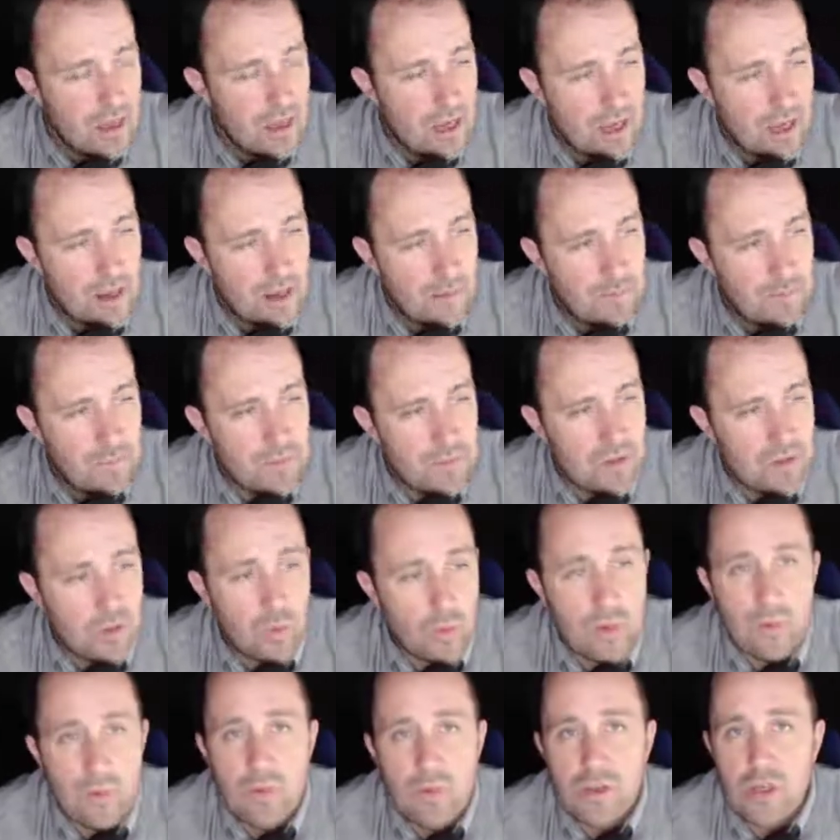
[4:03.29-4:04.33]
Um,
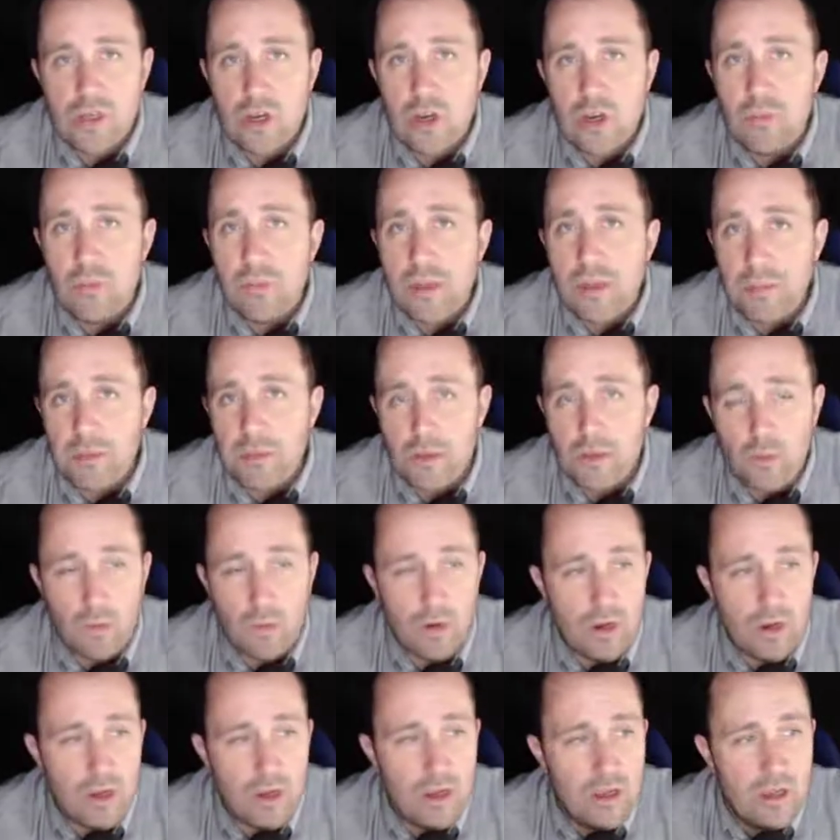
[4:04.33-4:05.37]
so we return people to
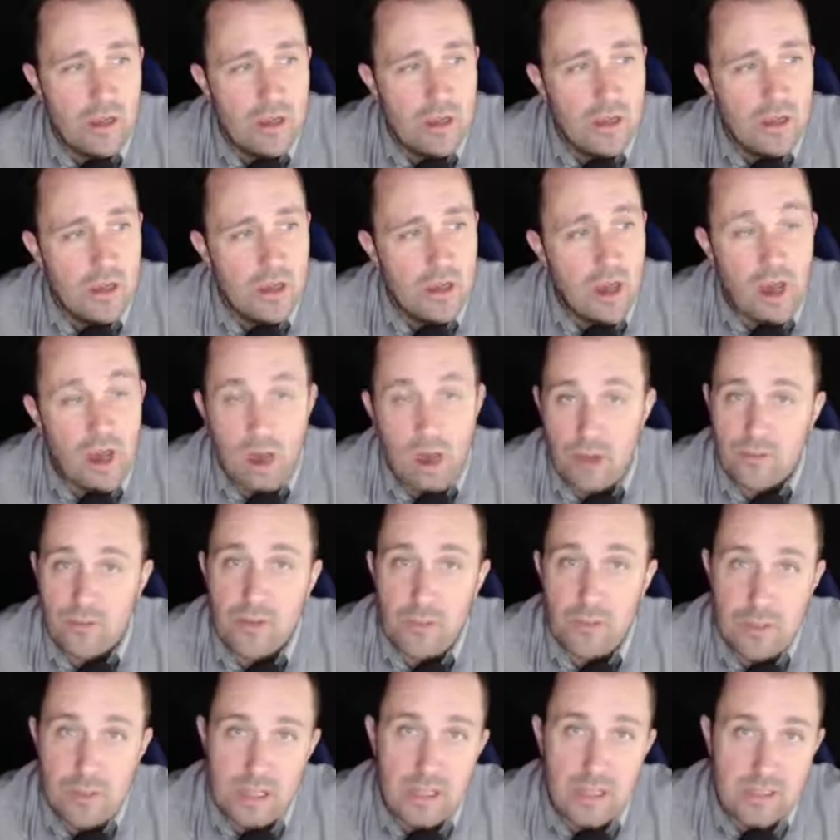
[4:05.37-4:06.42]
work
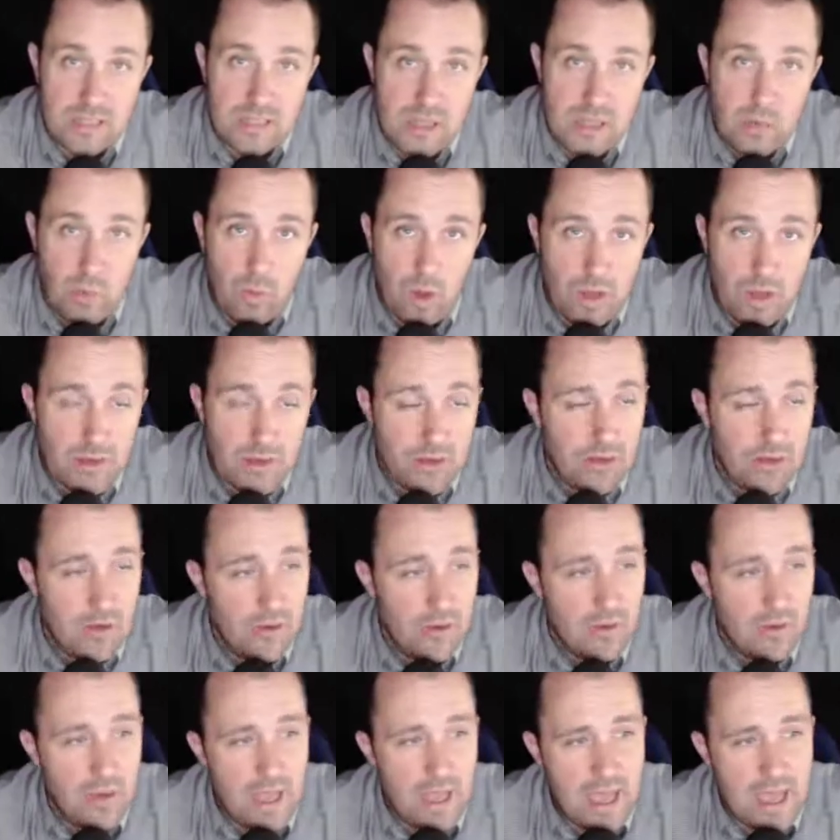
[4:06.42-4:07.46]
often because they want
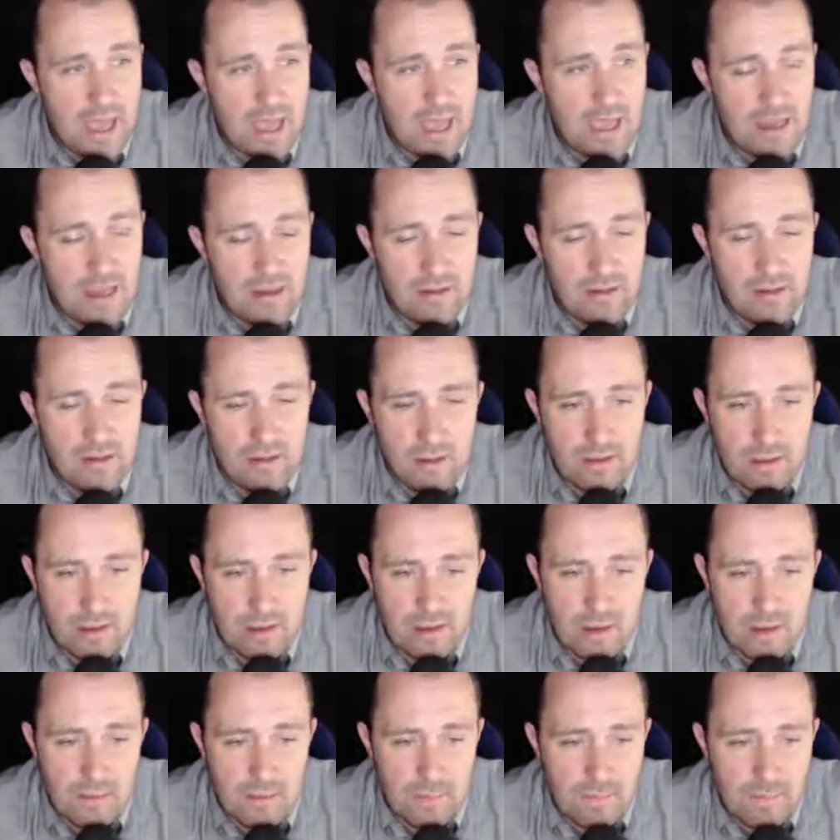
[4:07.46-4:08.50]
to and
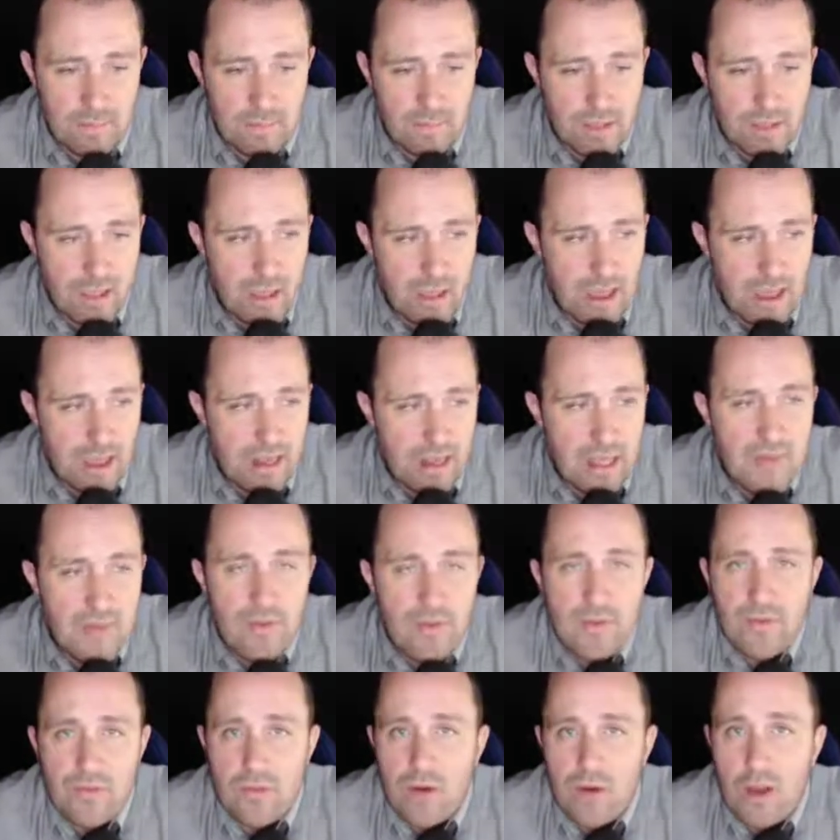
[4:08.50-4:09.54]
um, and
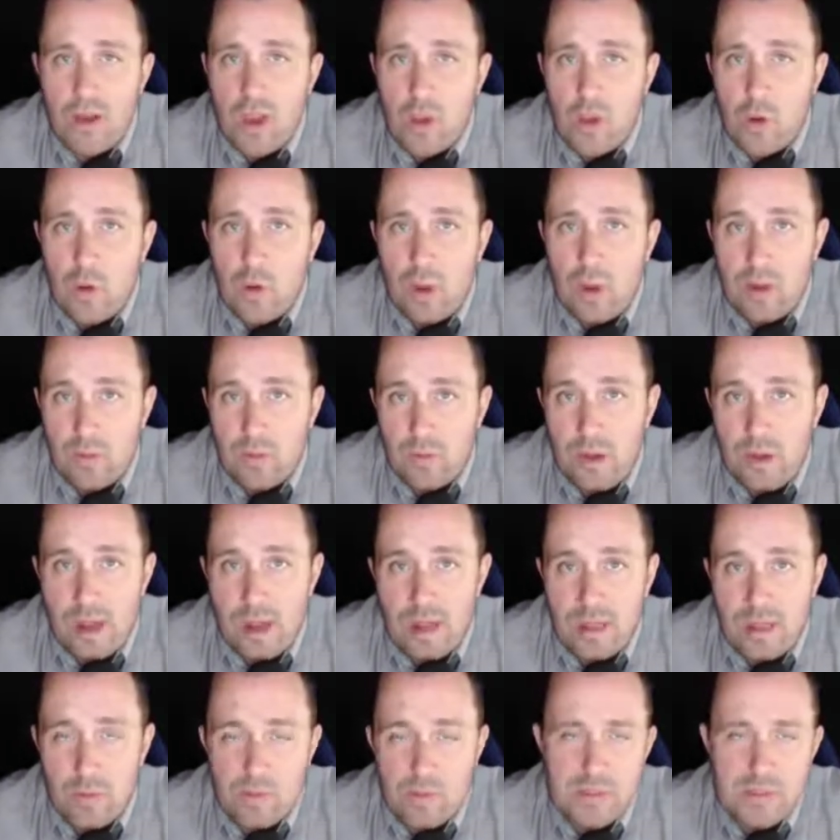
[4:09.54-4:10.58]
even if they're not quite
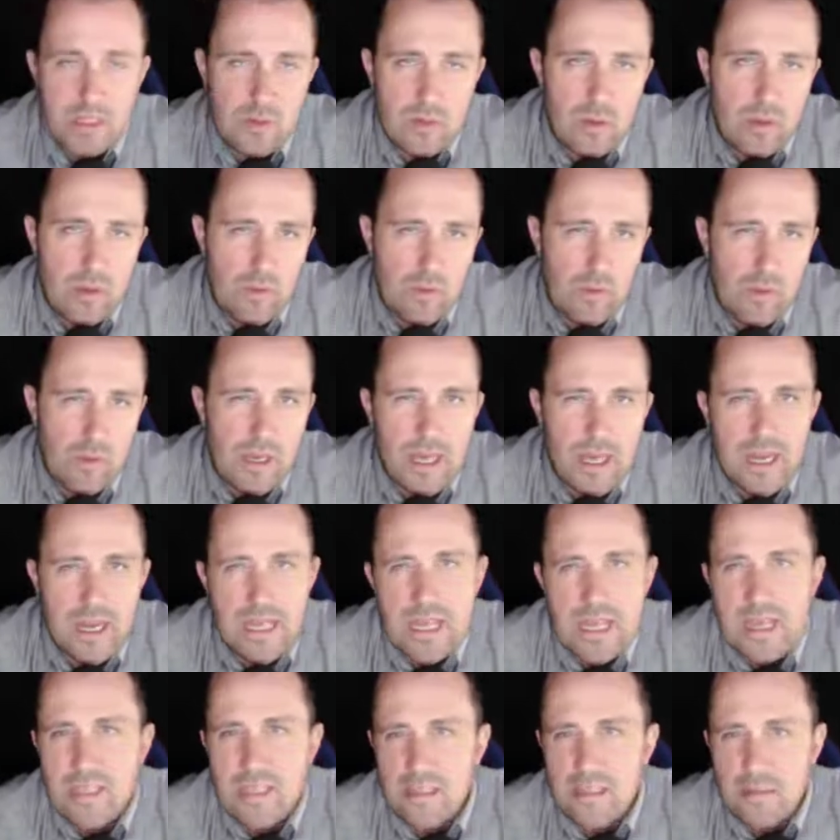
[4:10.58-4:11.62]
ready and we say well we'll kind of
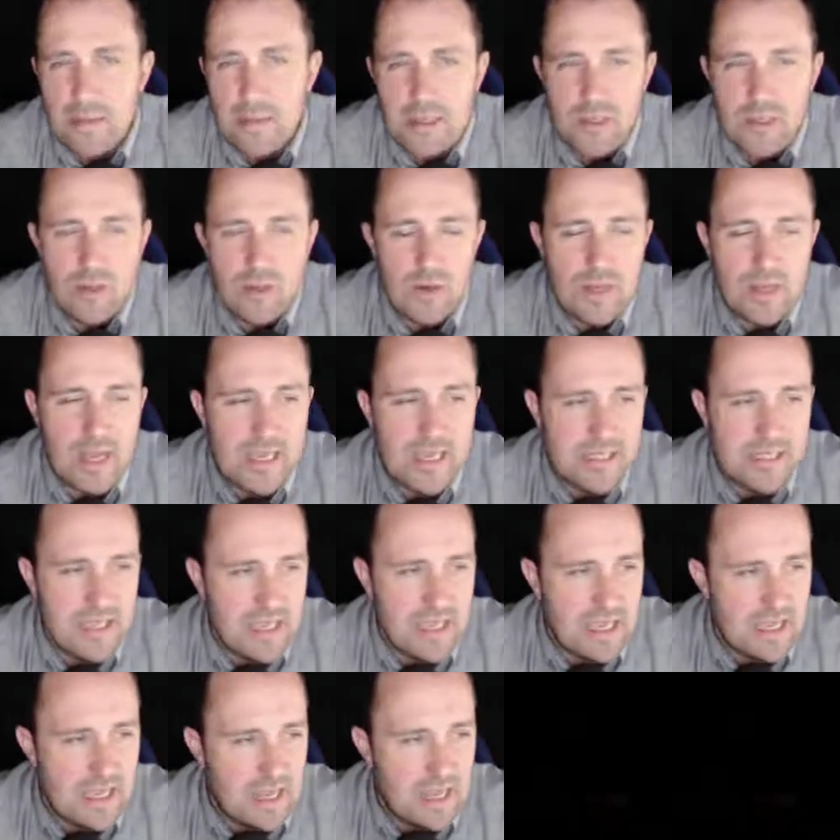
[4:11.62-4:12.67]
ease them into it as
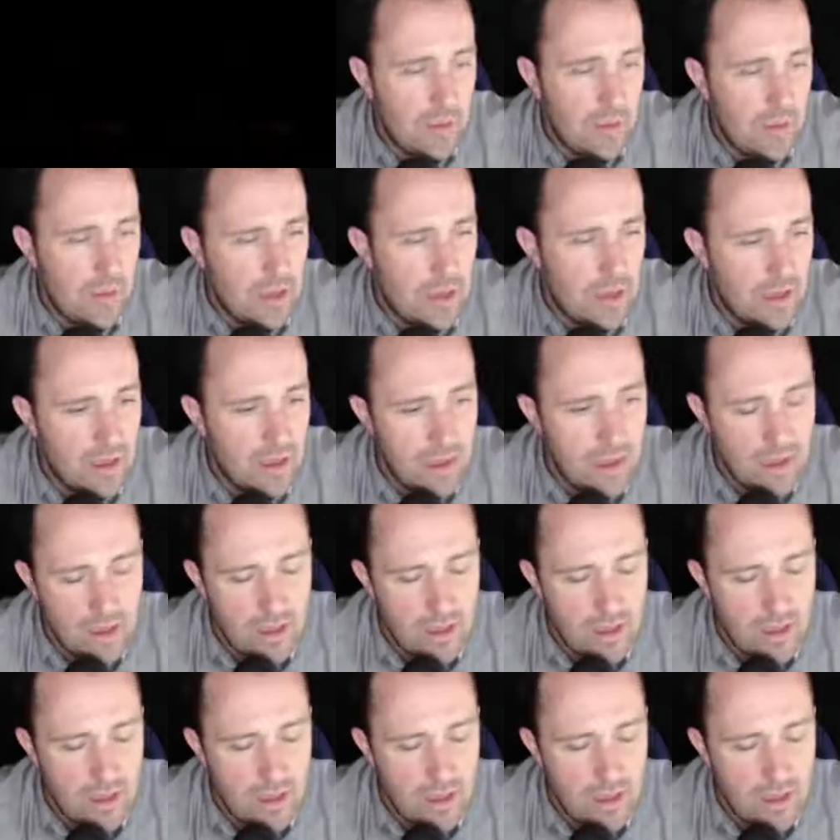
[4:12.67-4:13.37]
they get healthy